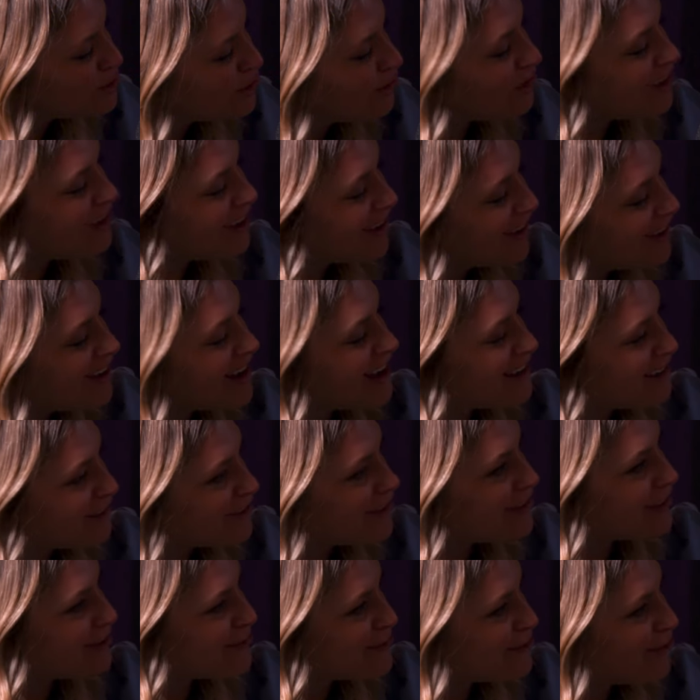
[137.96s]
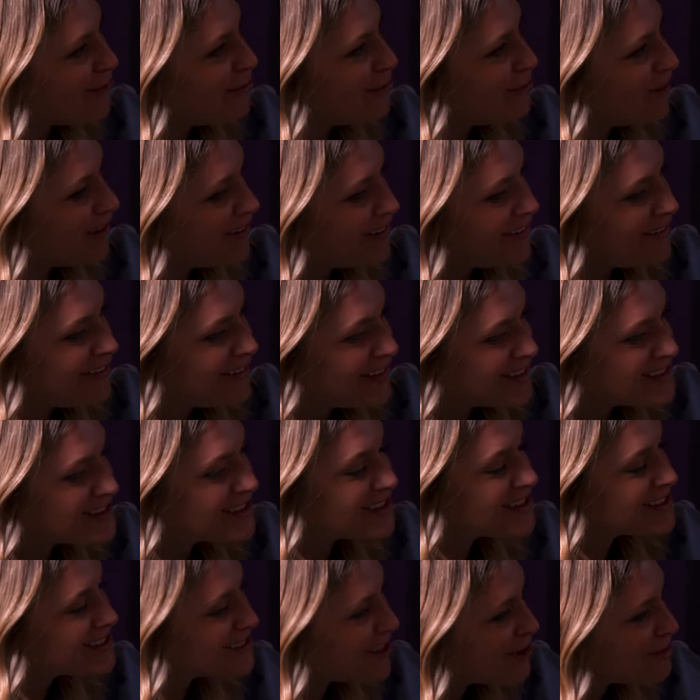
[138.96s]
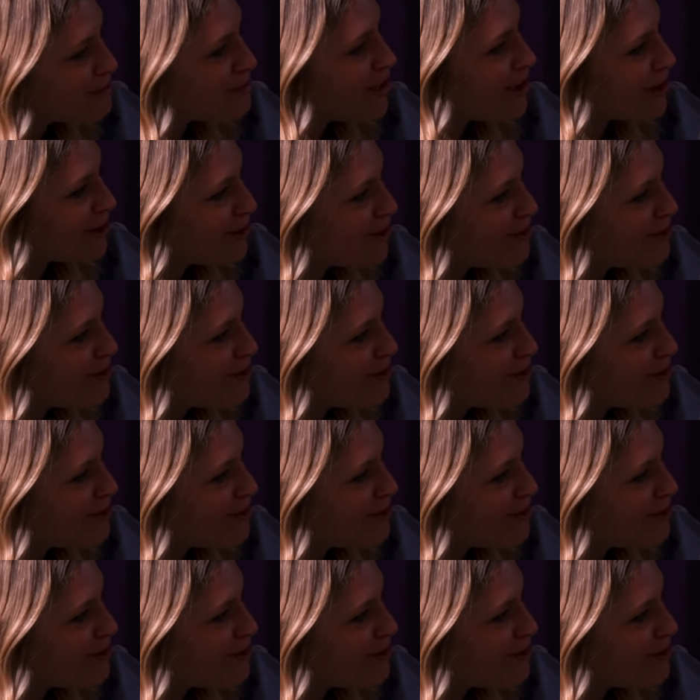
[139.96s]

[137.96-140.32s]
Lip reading: Not learn anything from me. It's accept that